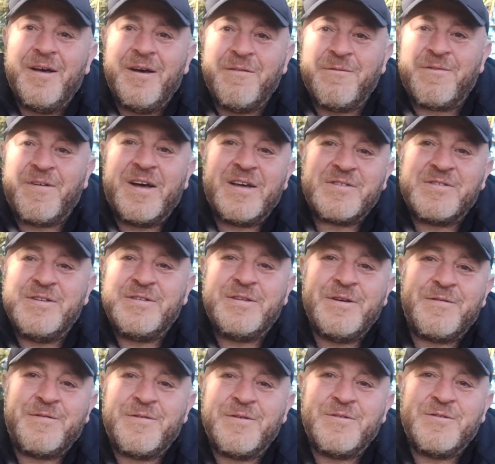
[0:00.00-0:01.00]
are vastly
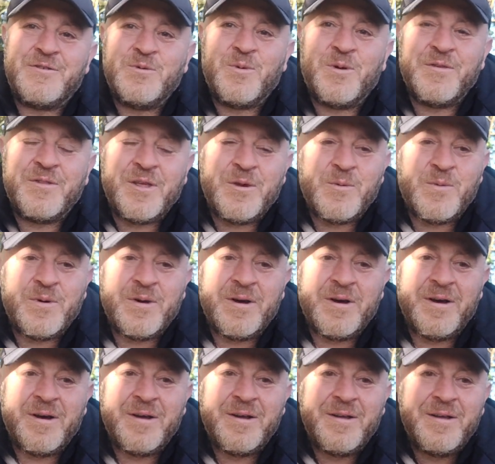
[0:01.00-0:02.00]
different to what they
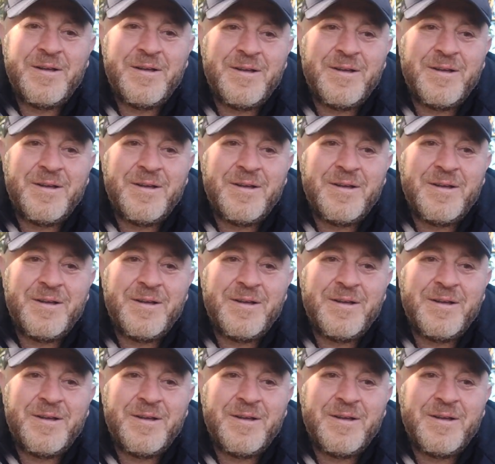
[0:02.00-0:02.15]
were,